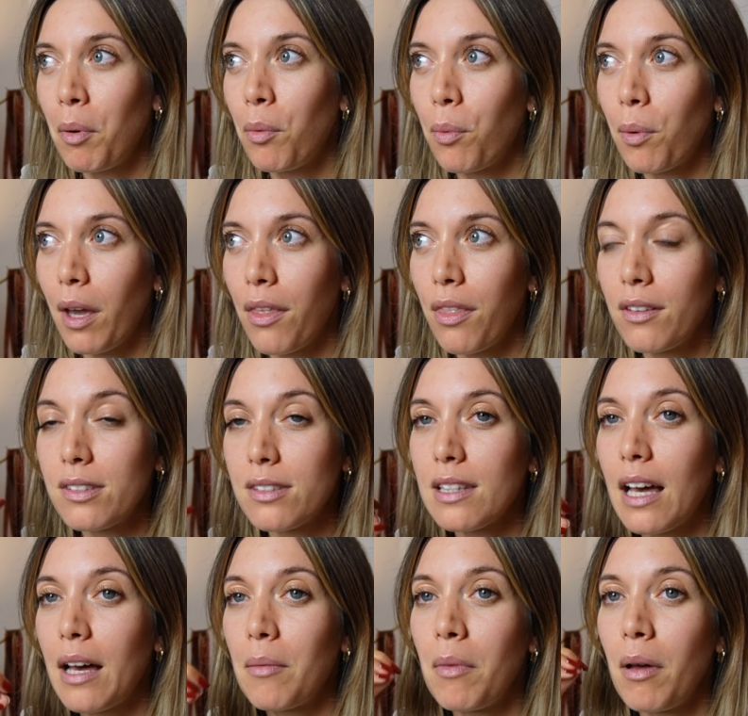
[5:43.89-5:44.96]
with
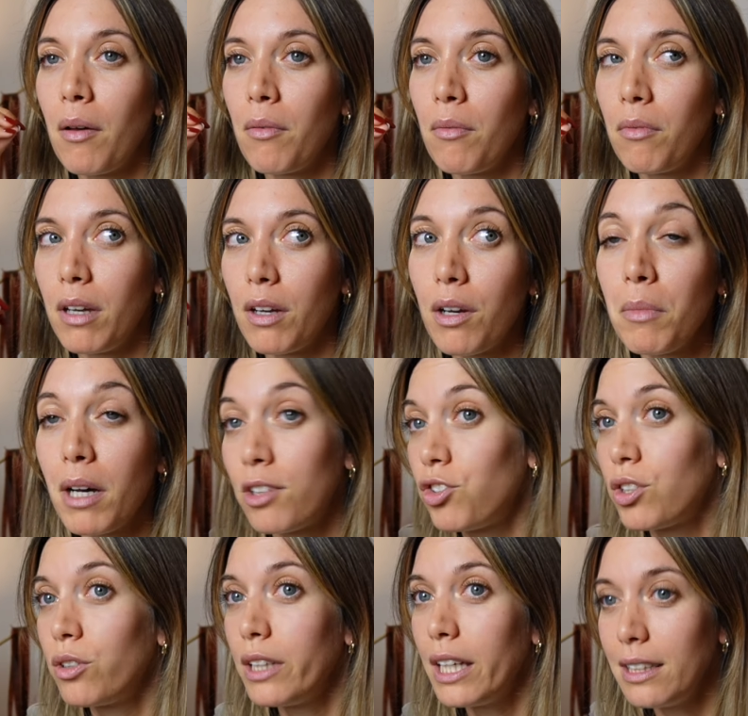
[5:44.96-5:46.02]
some very
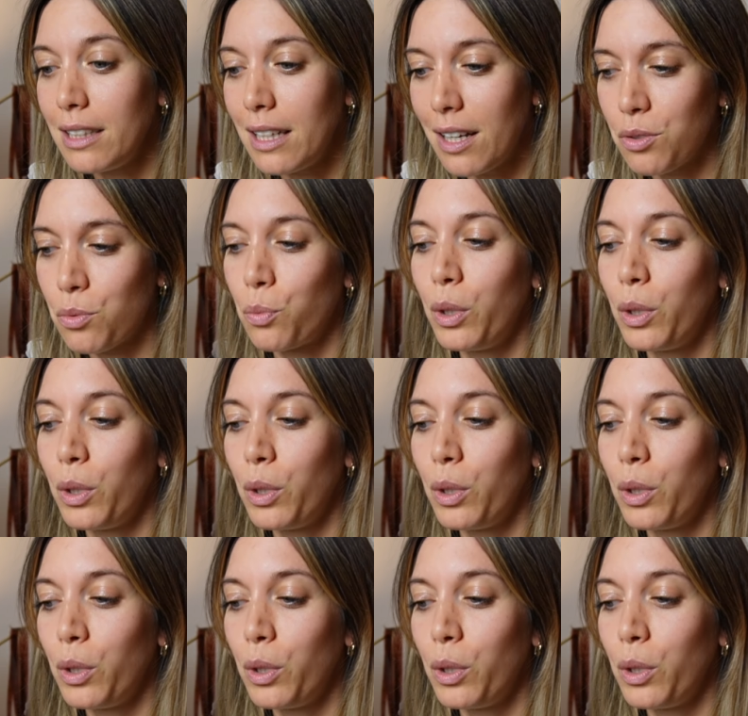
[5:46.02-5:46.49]
magical ideas,